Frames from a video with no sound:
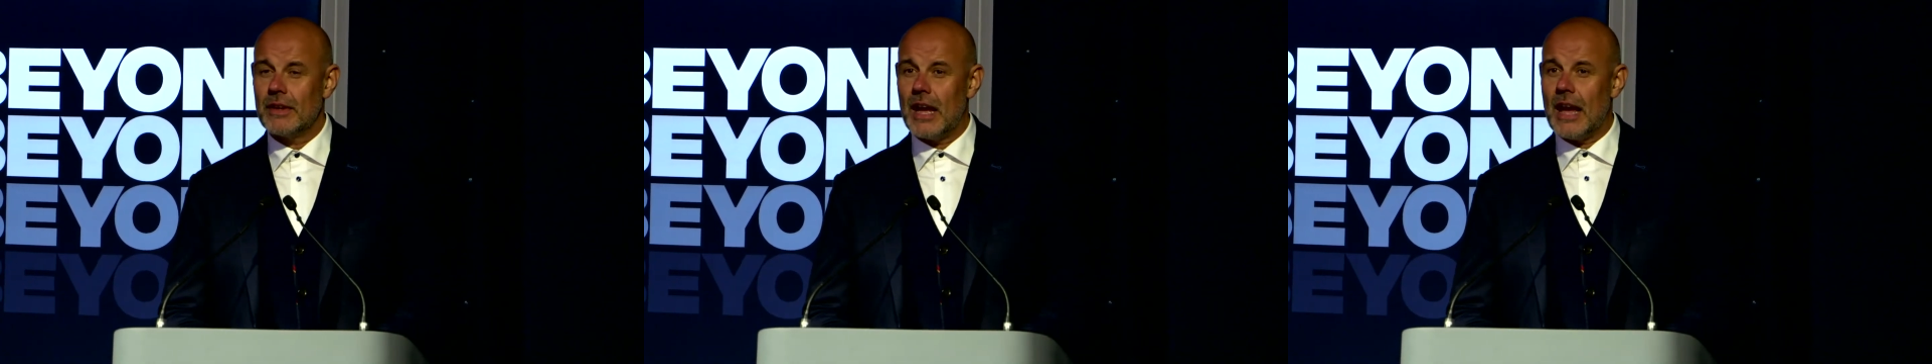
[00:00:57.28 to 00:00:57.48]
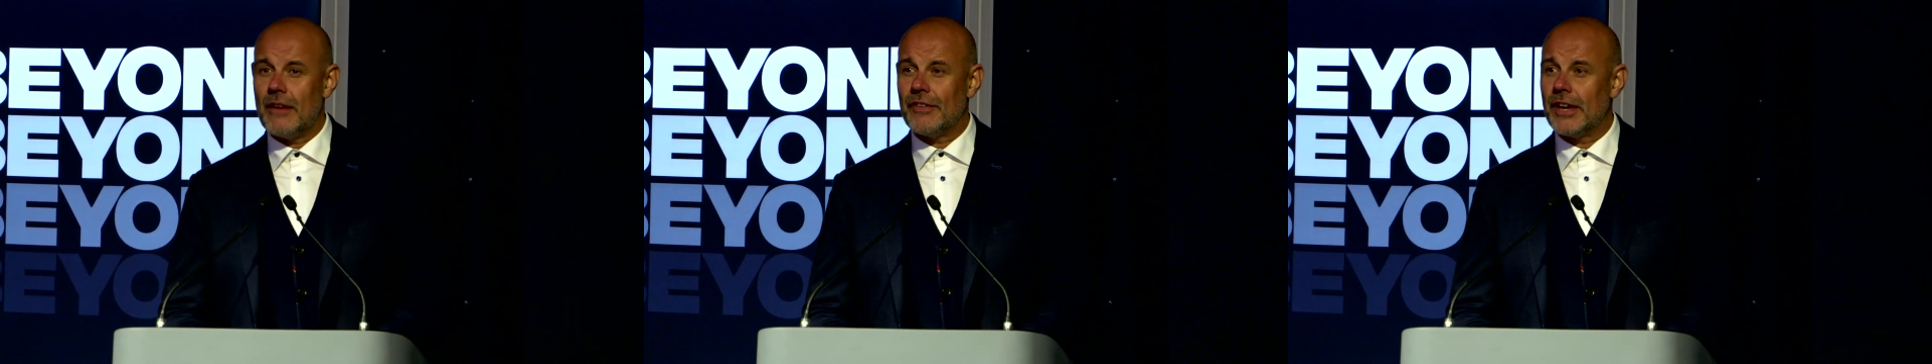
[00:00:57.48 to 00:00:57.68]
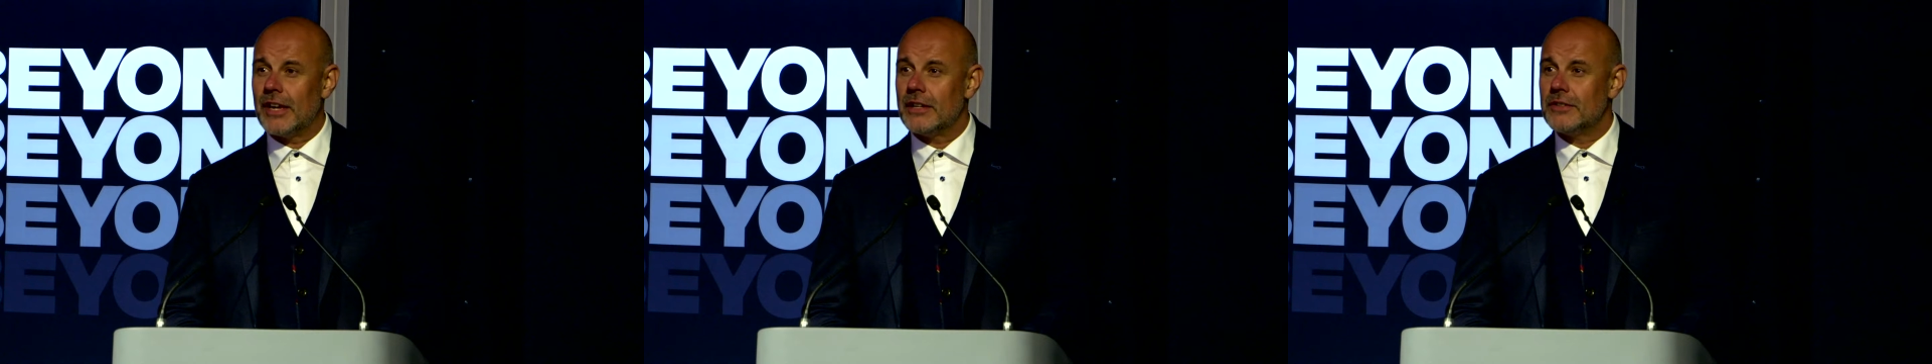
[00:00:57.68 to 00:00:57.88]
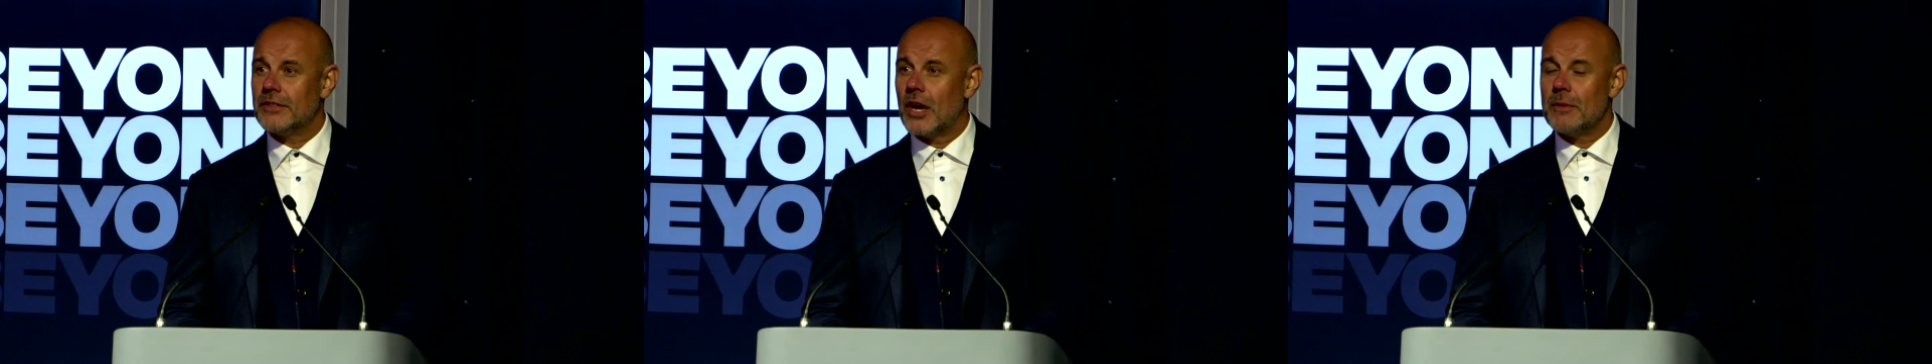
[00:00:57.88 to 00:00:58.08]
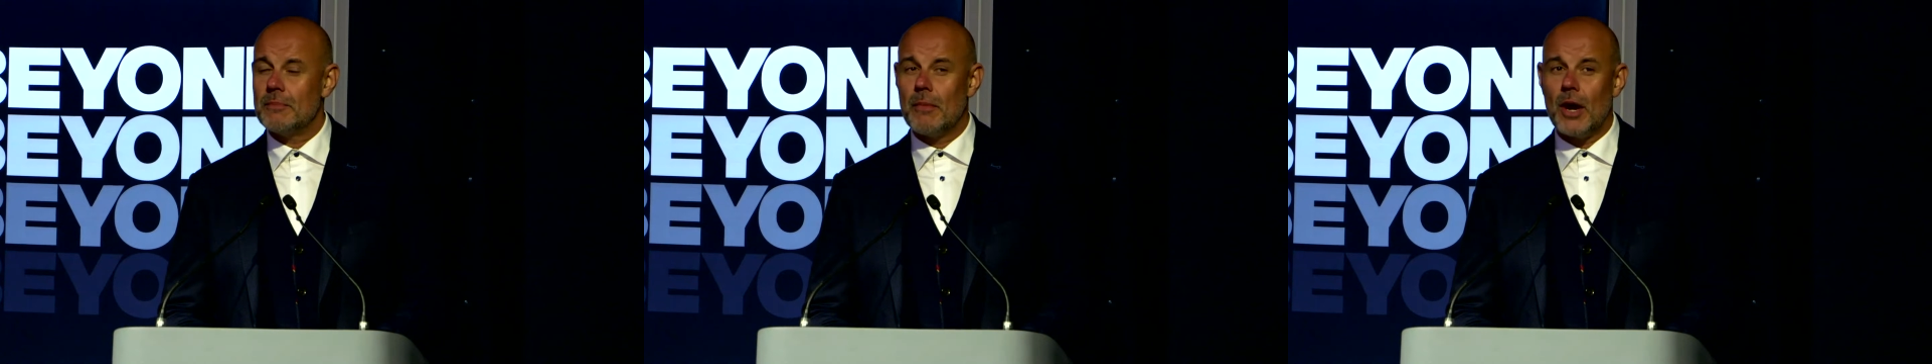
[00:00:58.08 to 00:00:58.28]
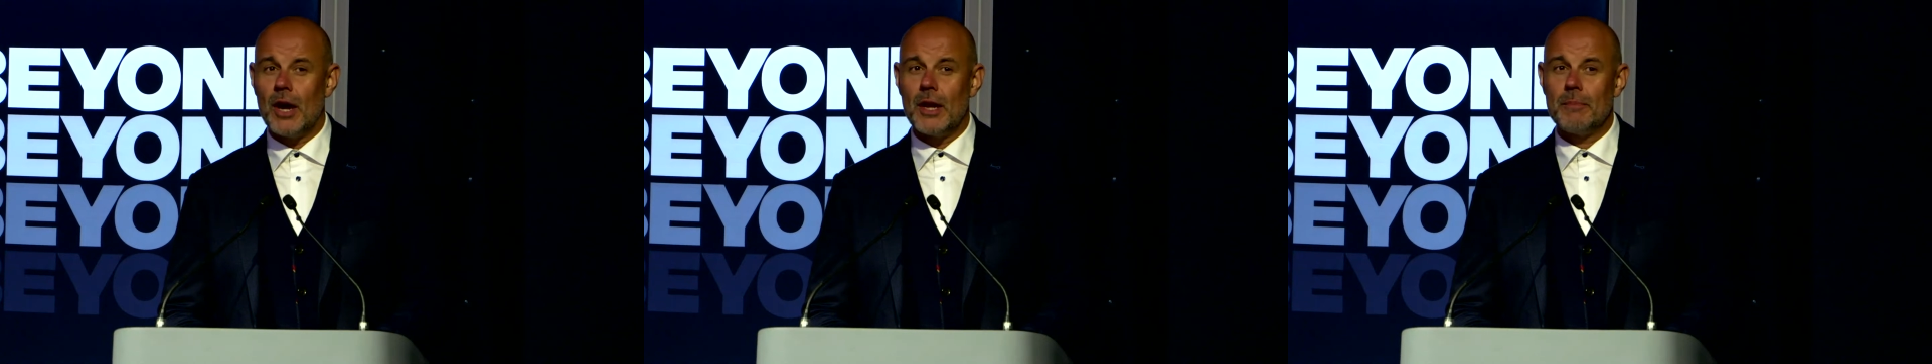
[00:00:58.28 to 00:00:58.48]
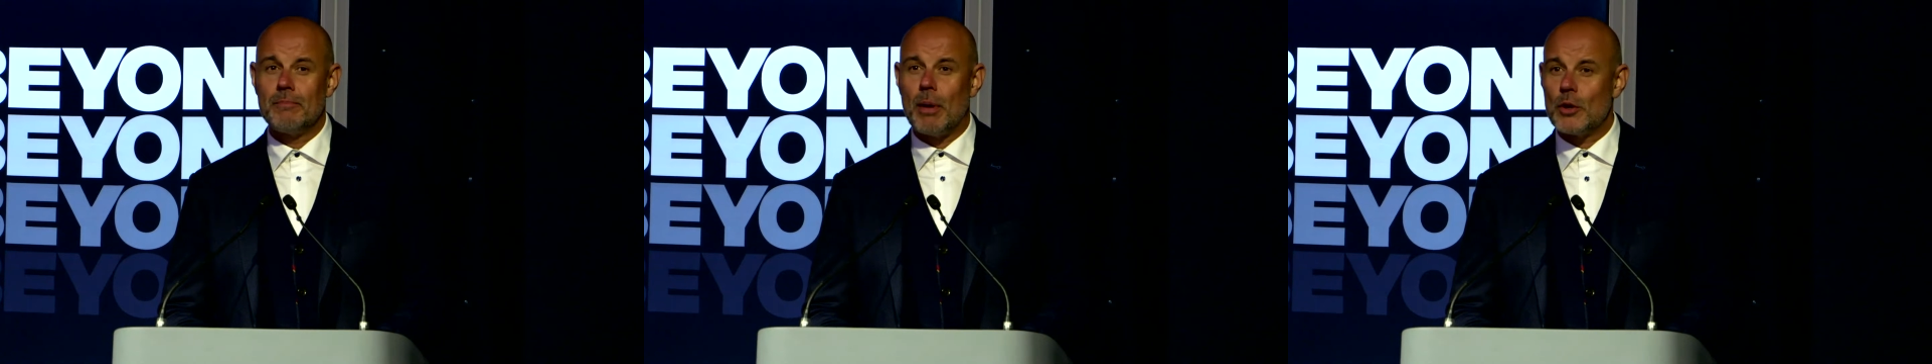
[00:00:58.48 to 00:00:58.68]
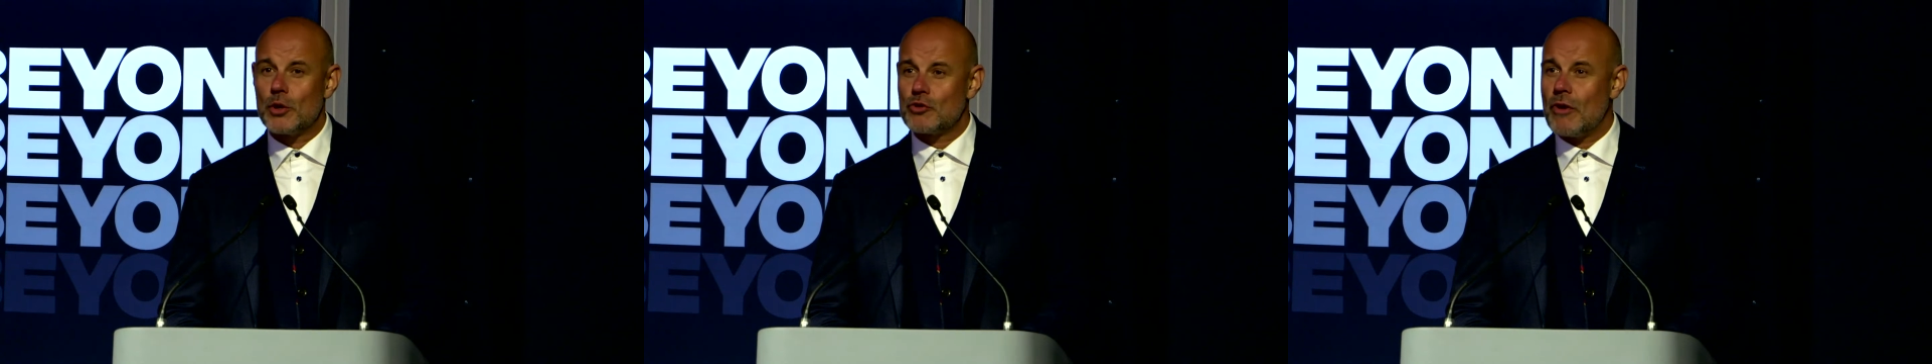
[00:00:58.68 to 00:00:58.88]
having done my
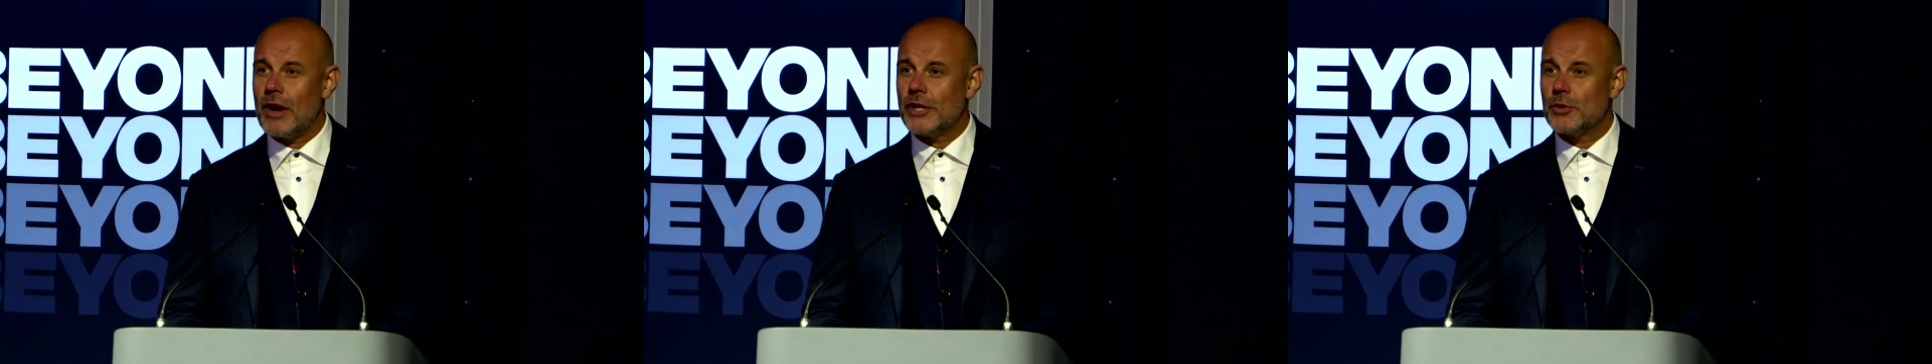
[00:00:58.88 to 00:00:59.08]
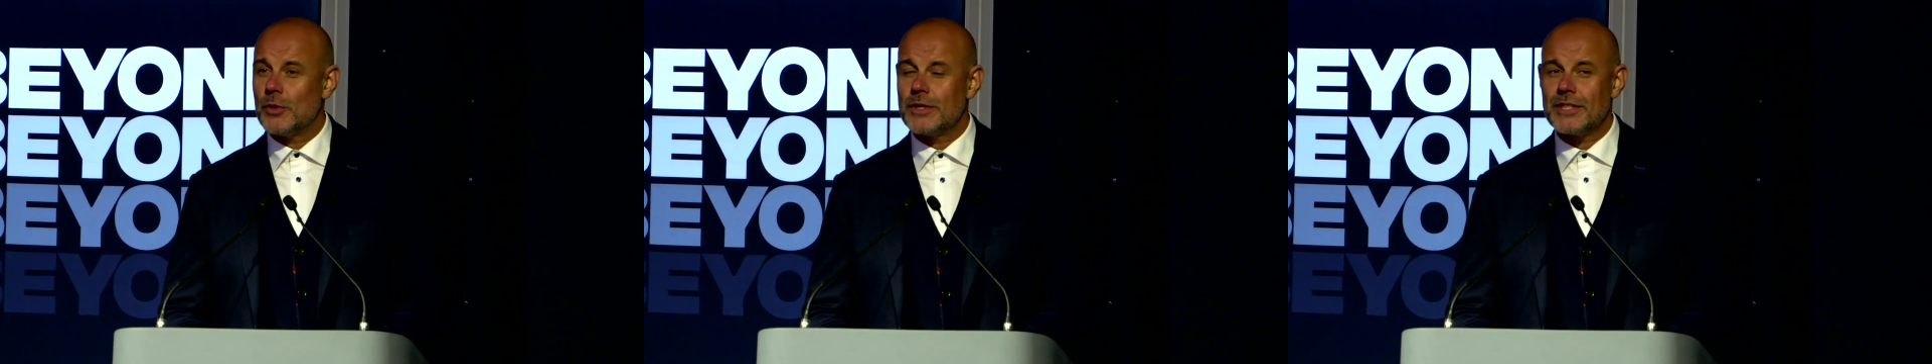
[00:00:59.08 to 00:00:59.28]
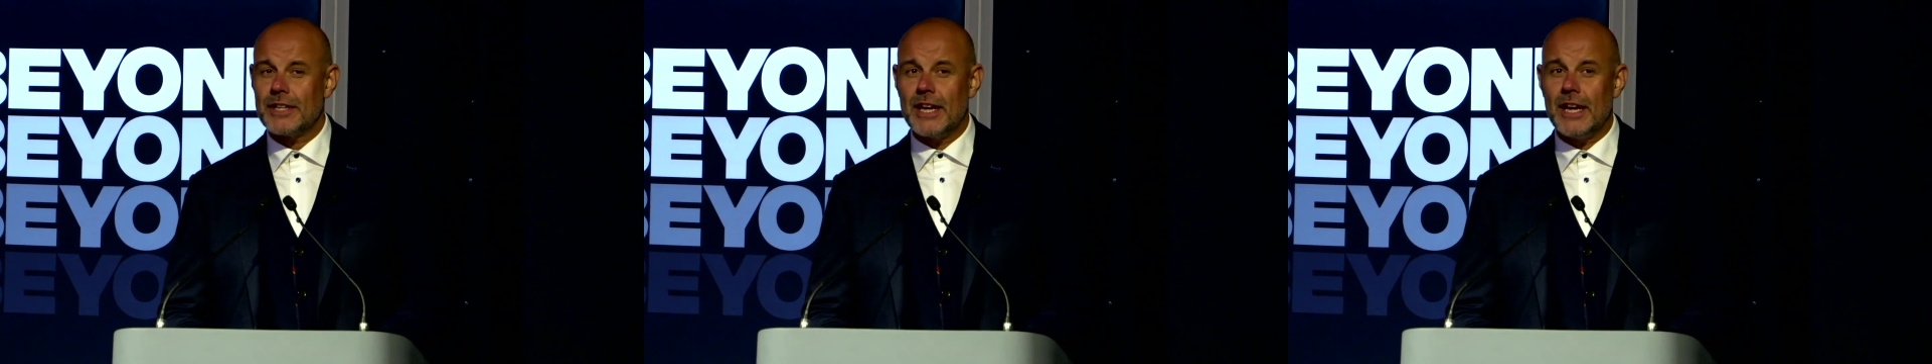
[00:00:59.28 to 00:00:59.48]
postgraduate